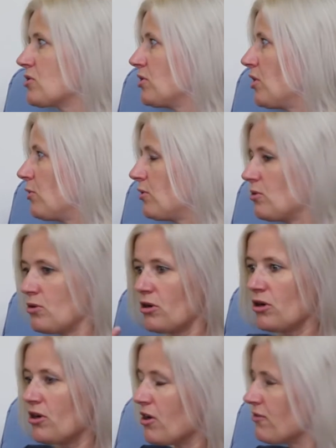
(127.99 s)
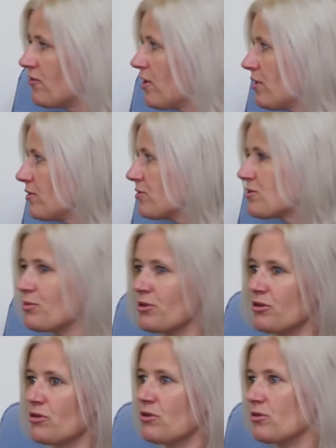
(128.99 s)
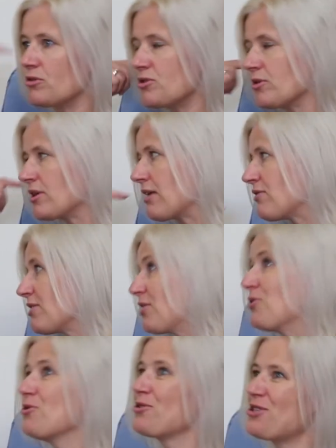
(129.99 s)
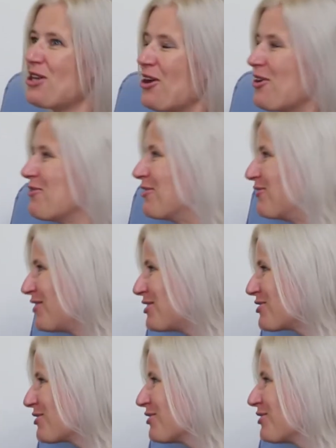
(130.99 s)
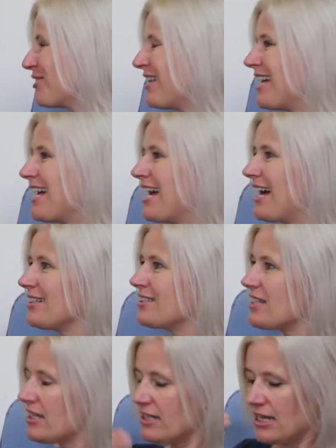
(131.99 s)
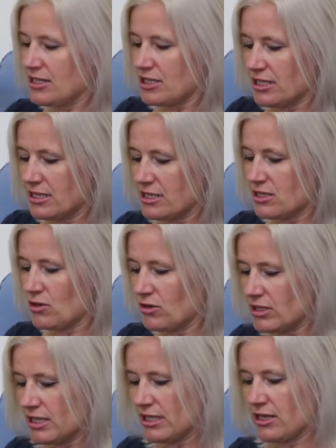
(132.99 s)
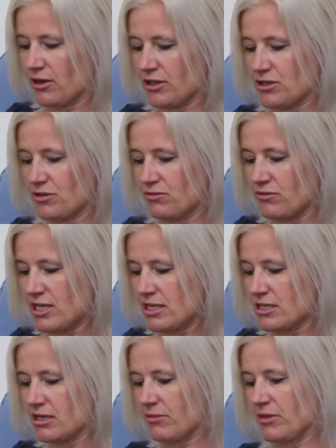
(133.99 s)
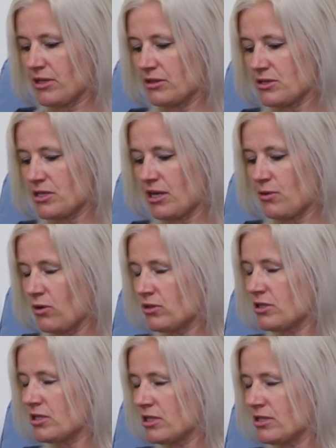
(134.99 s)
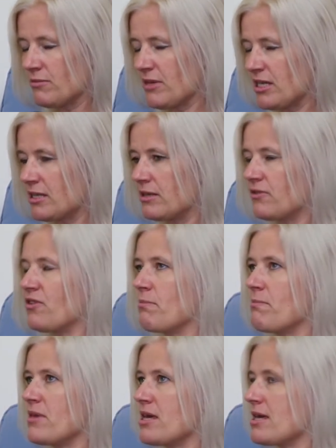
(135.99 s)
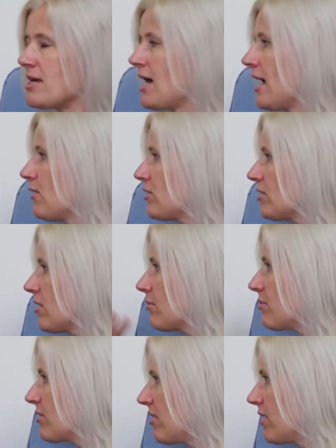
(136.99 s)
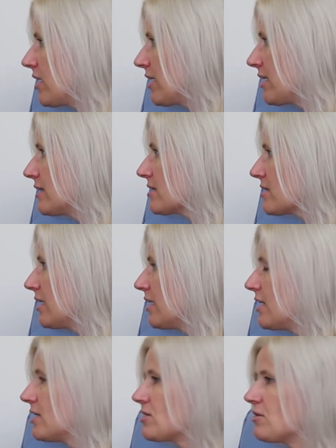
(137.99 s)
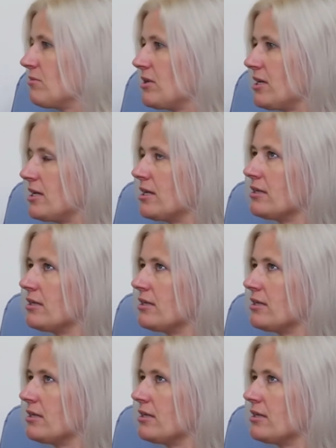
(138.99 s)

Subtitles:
You know, we're all on our phones and we're all doing everything audio and visual. Yeah. And actually solidly going to read something and saying, what does this mean for me? How can I apply it to me?